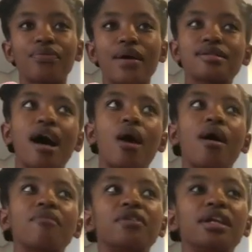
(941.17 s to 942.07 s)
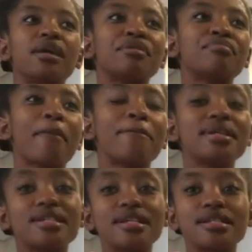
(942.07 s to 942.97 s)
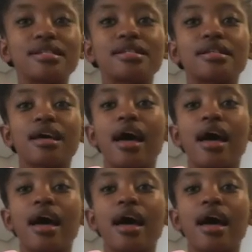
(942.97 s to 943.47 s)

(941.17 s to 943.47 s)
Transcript: that's how I'm feeling with my business,